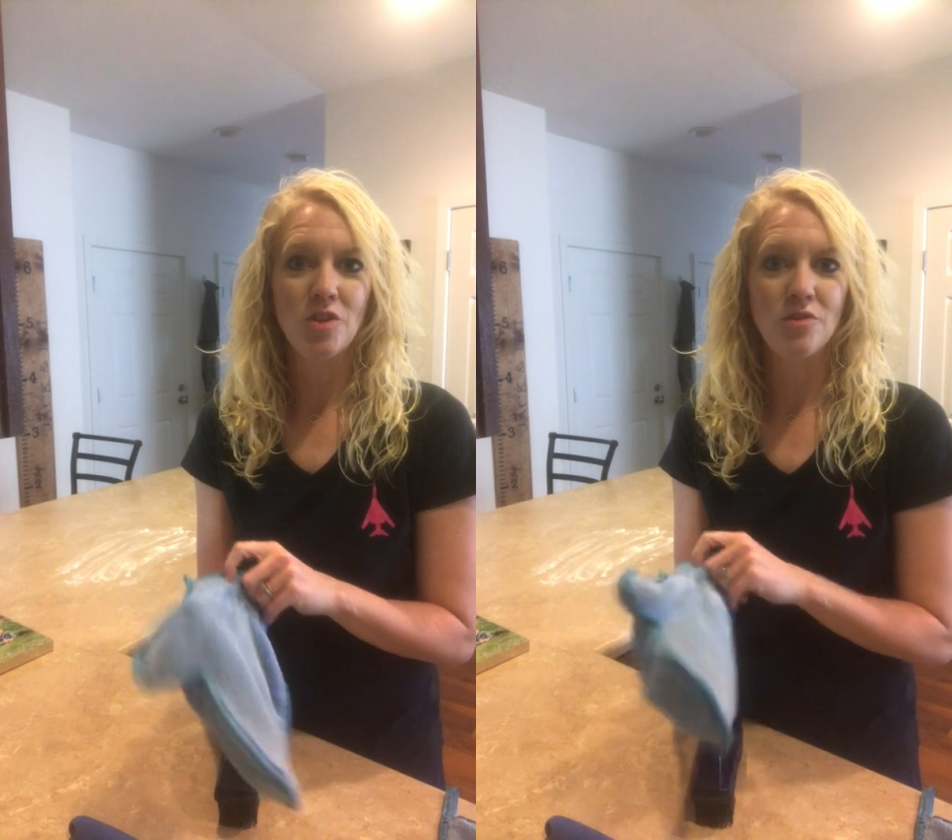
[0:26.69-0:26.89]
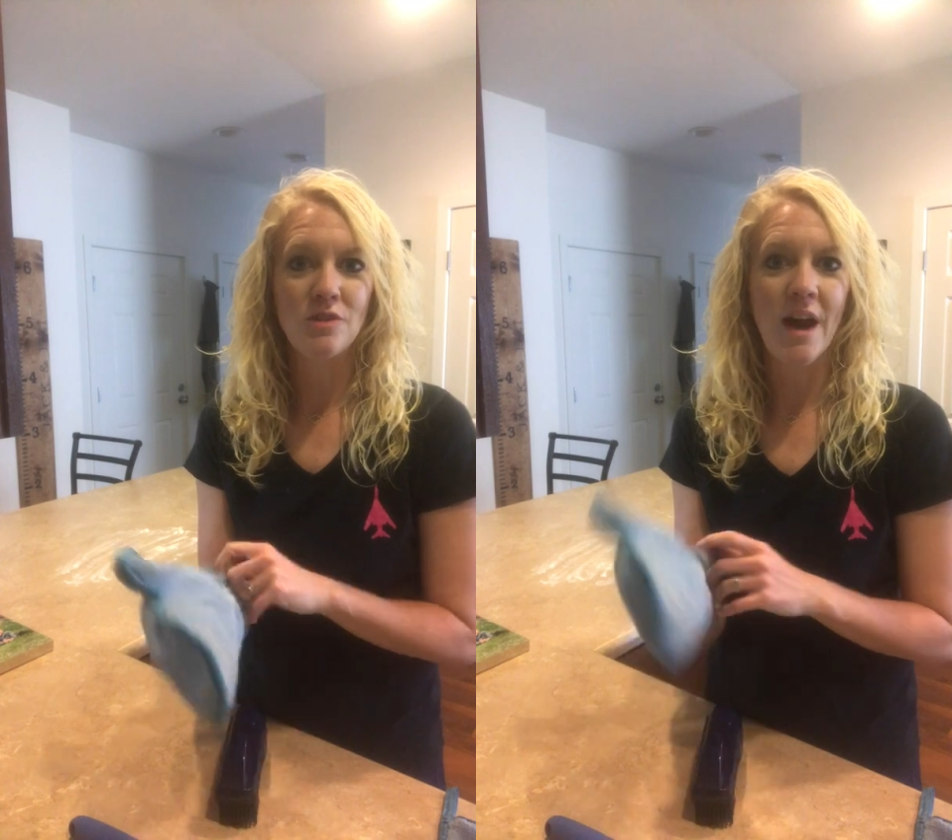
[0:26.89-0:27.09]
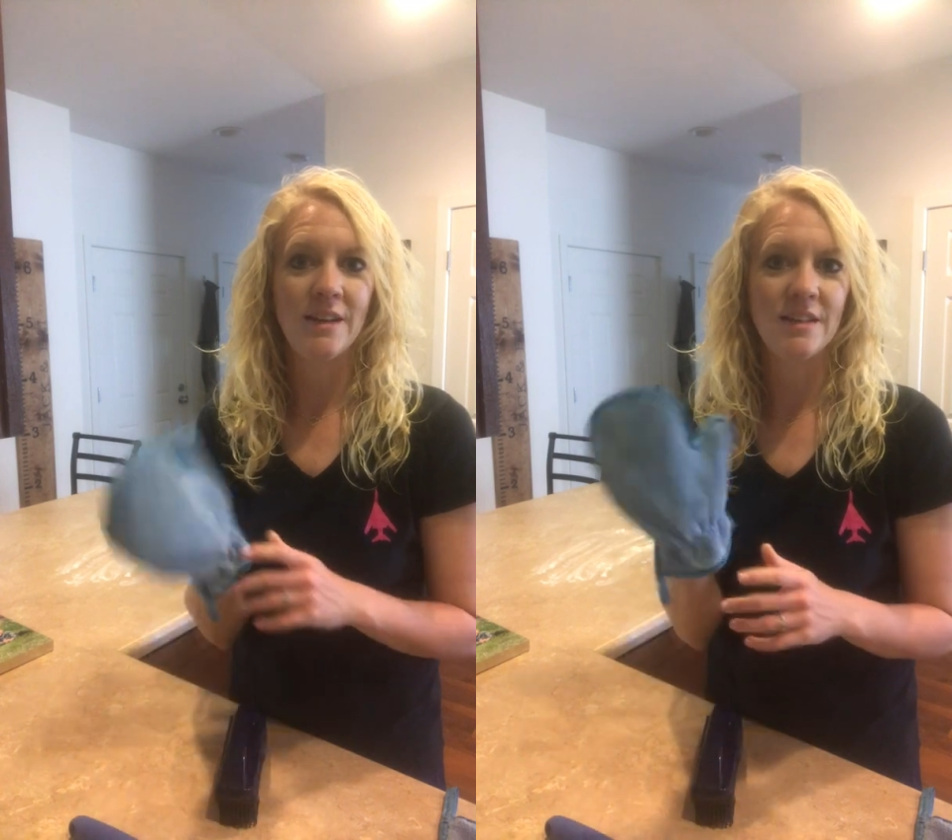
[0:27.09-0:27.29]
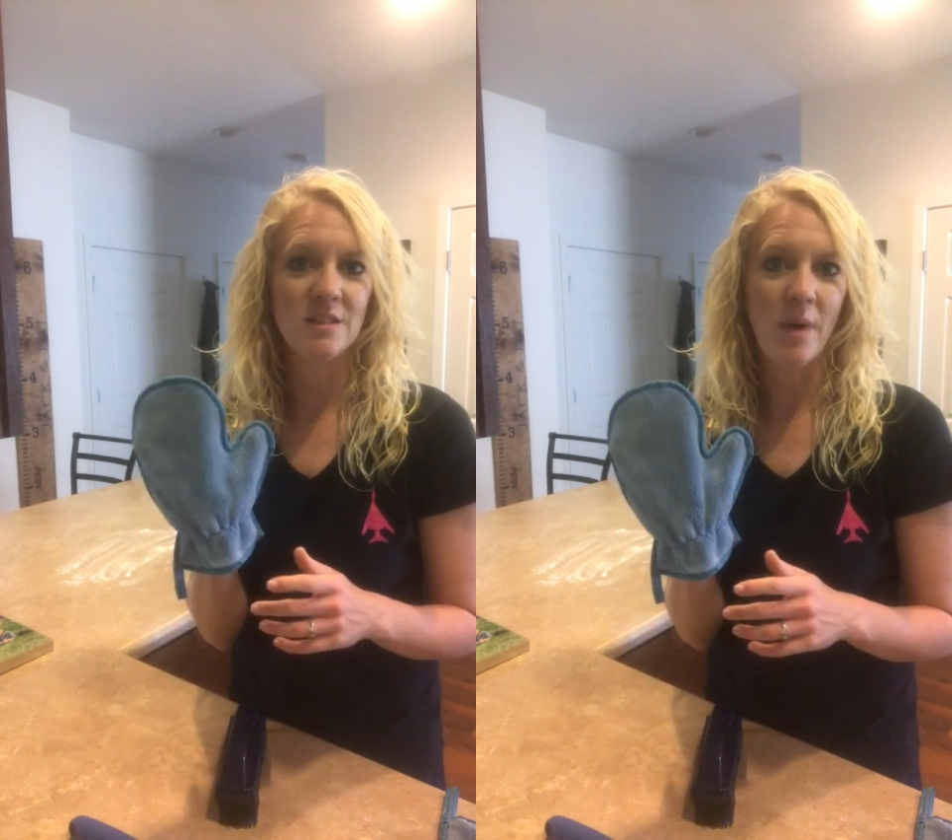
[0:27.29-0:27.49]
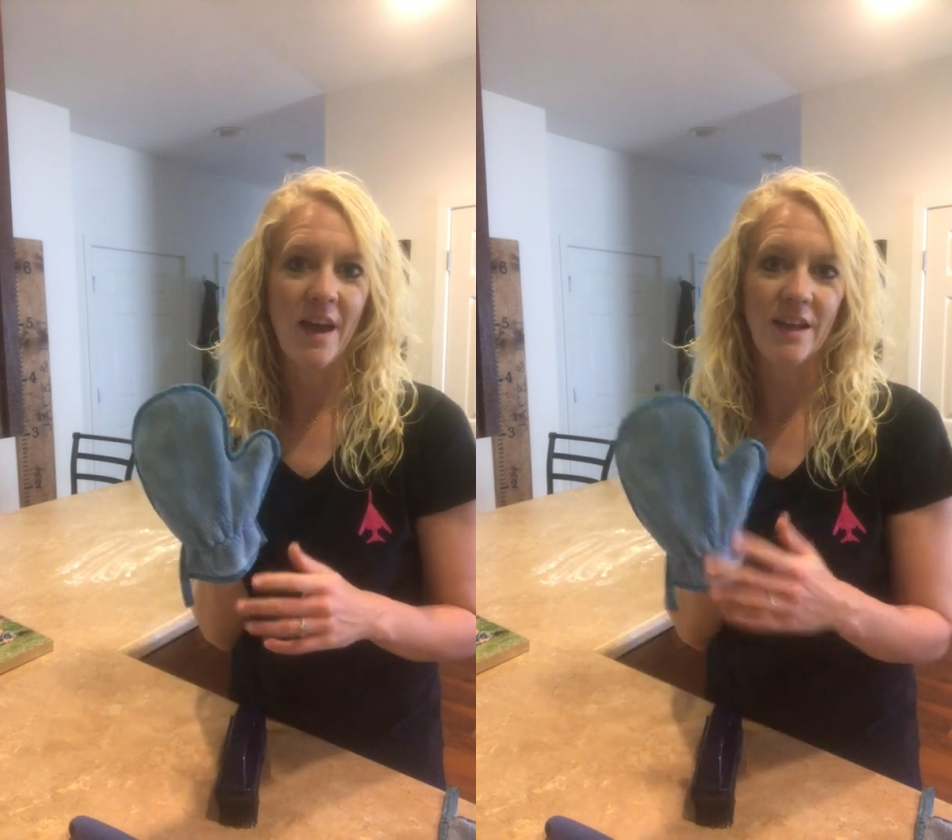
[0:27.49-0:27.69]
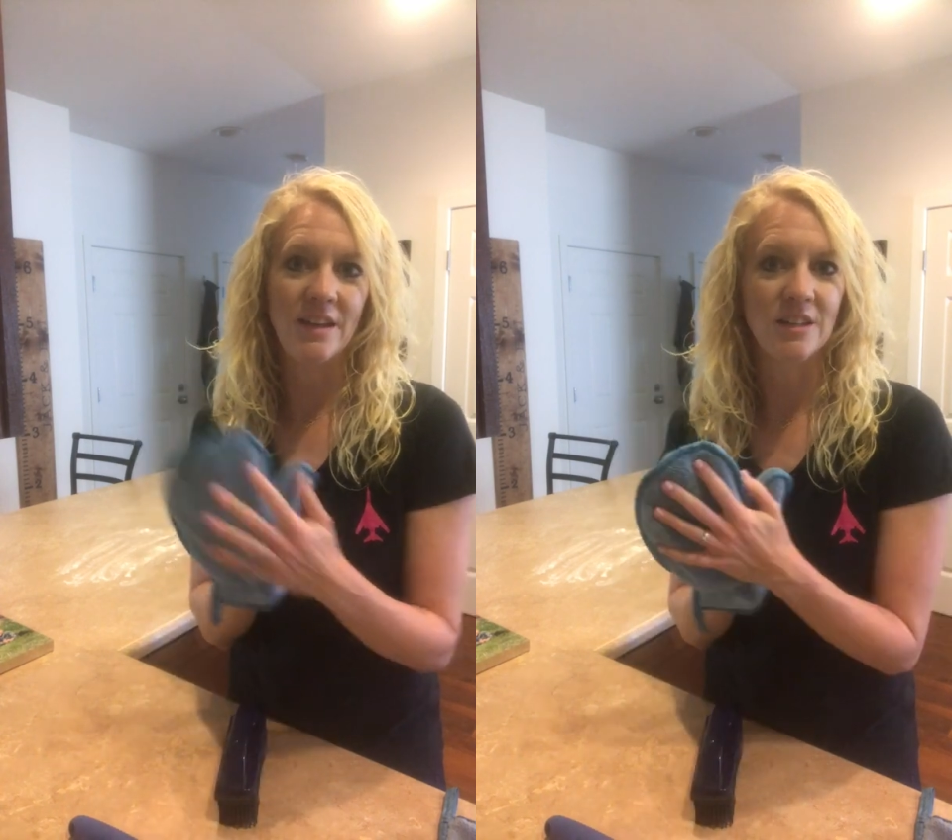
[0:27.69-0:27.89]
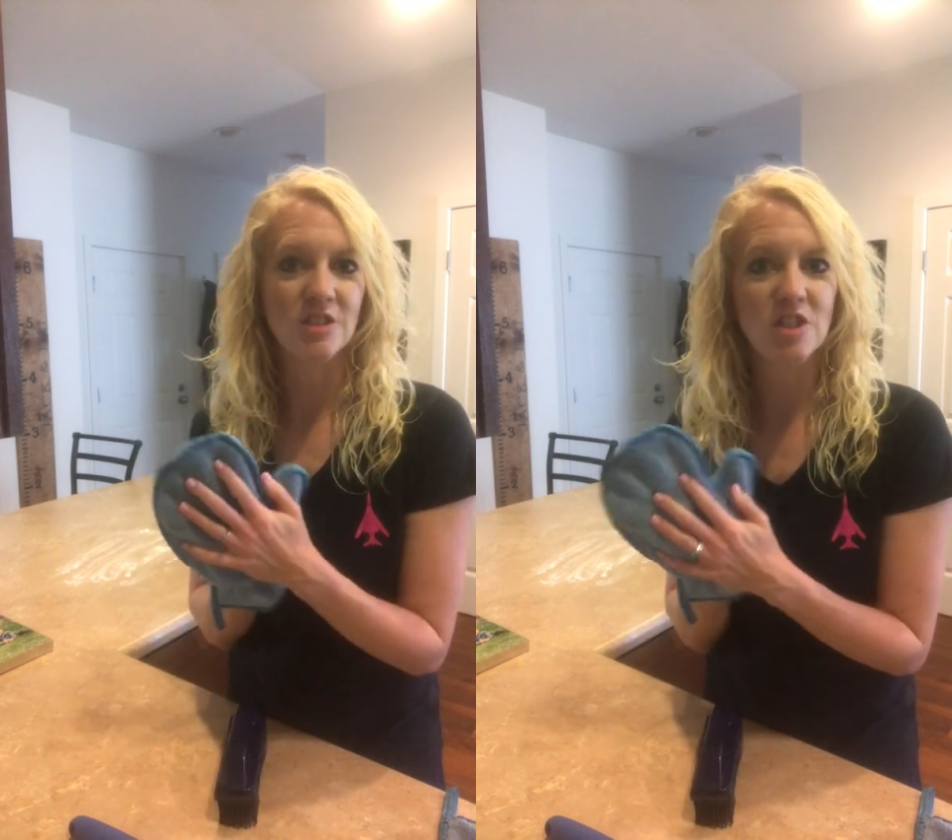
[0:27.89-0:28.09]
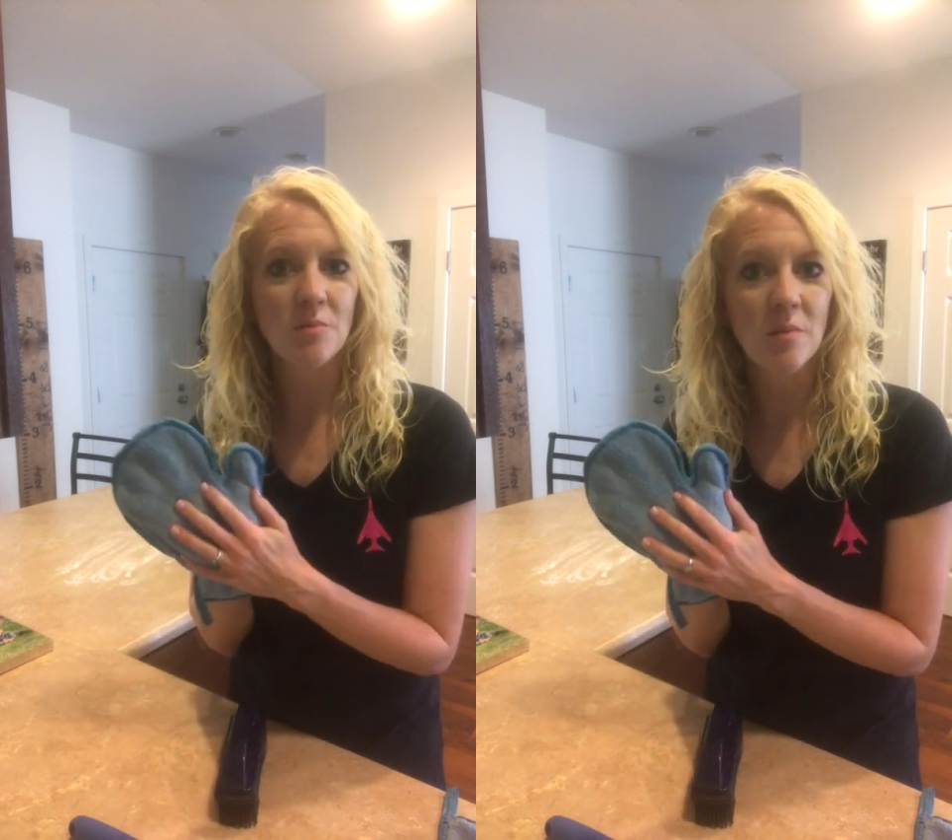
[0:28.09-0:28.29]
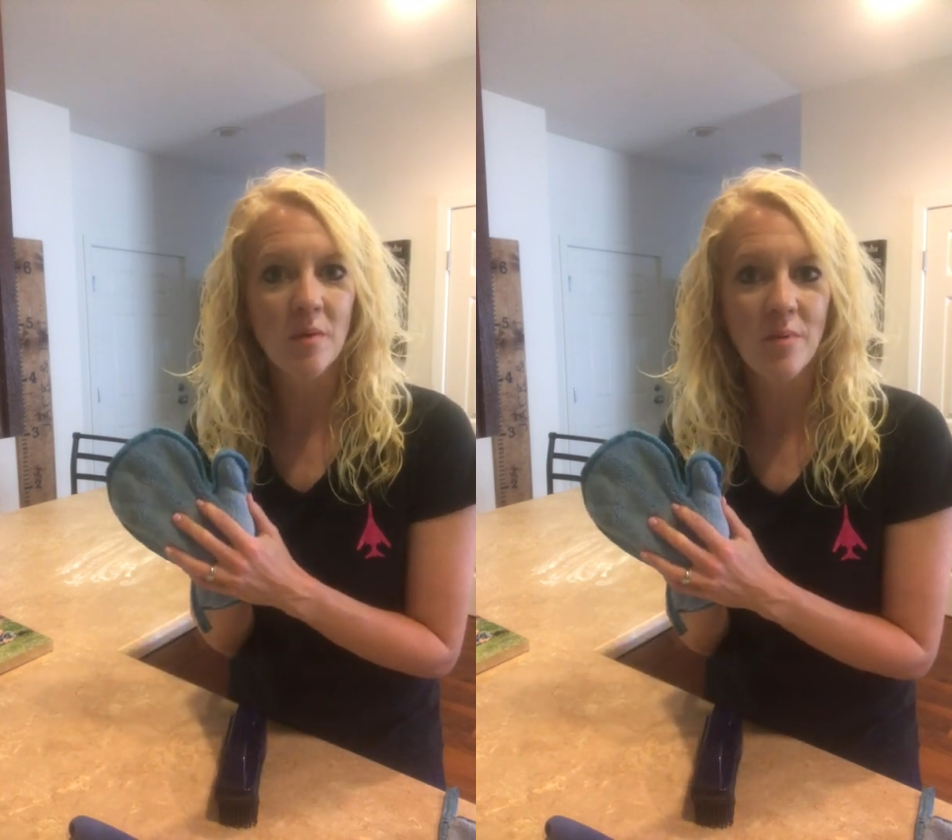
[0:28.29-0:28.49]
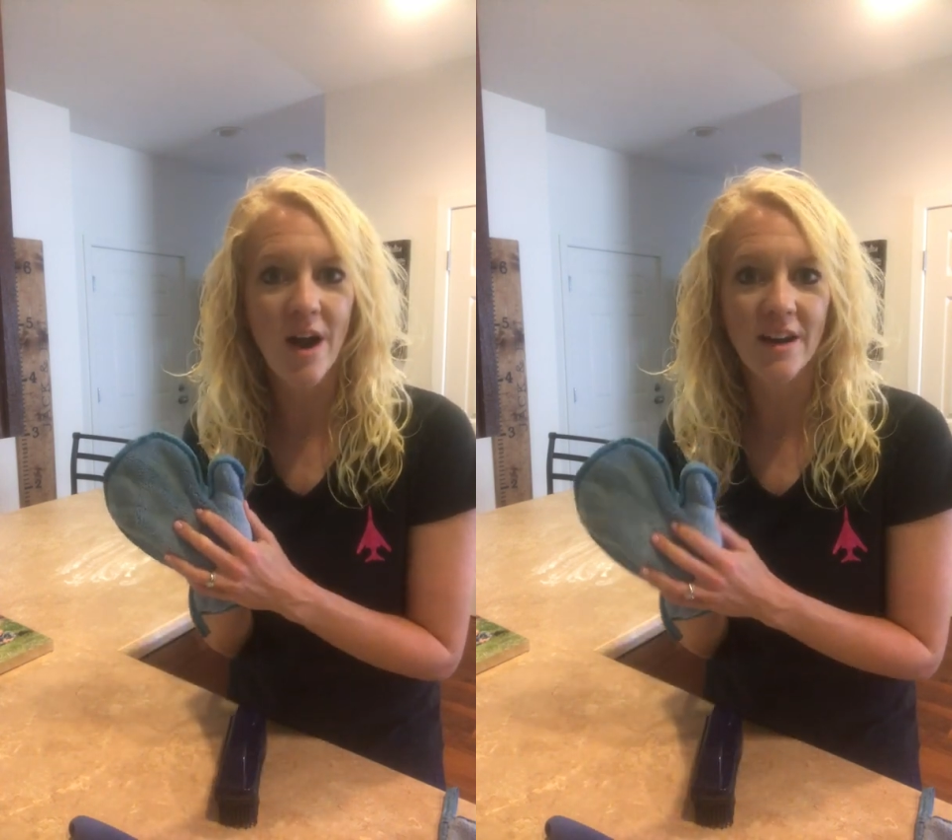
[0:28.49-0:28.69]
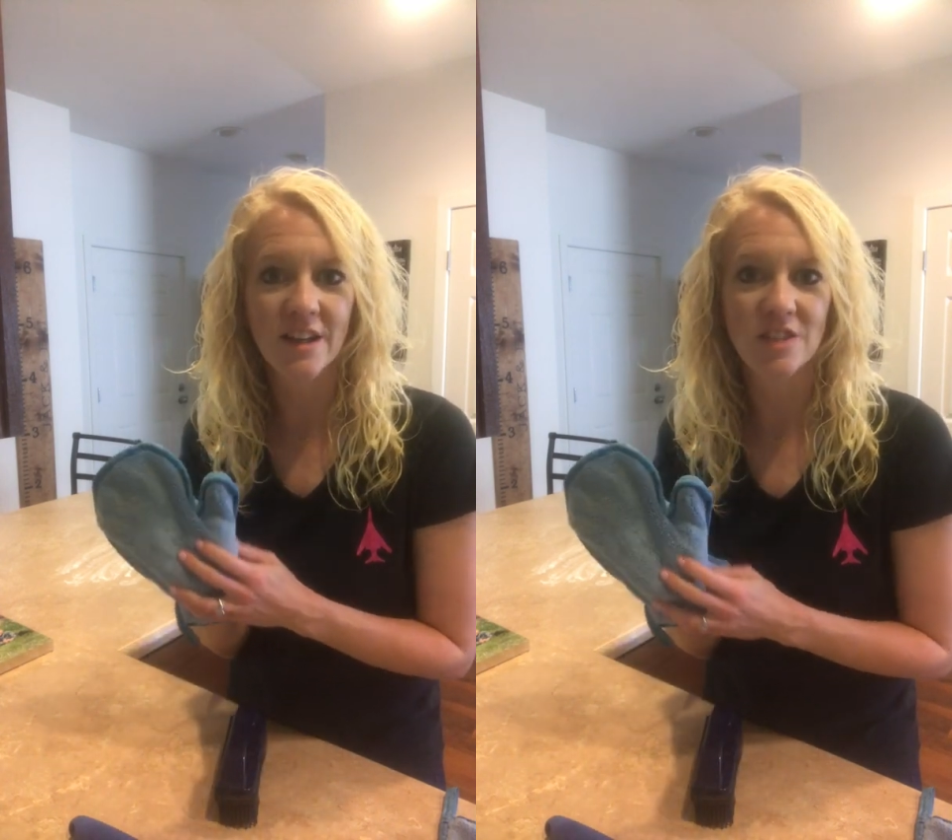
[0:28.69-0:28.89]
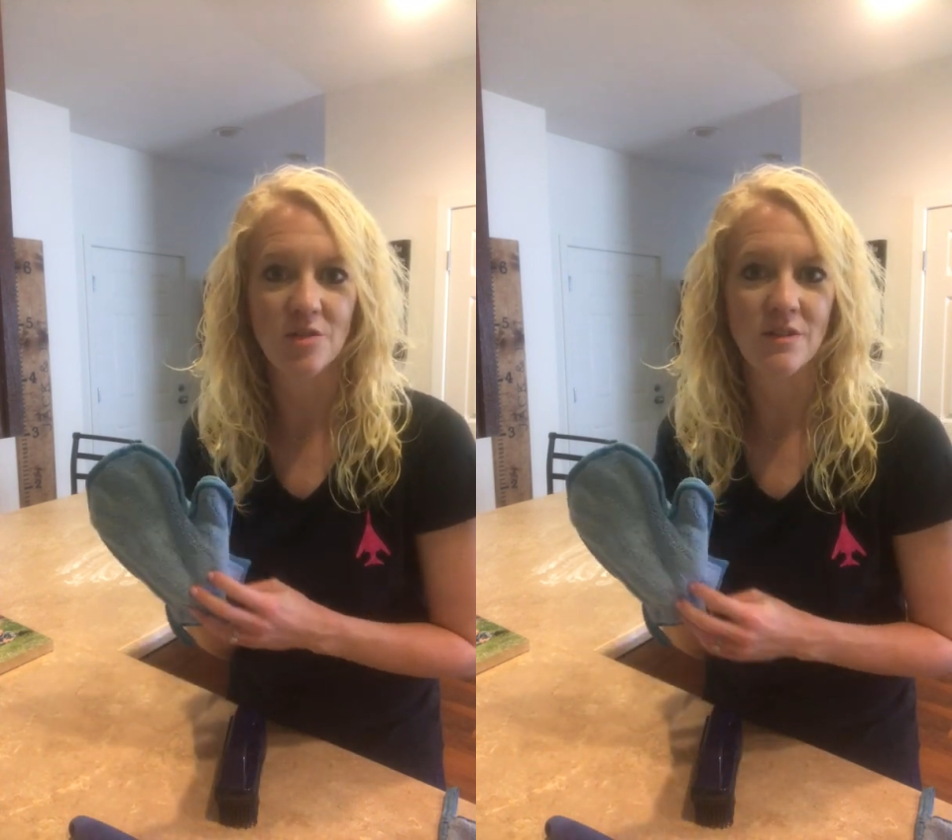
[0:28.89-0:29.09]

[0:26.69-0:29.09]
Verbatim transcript: You do not need to buy any consumable products,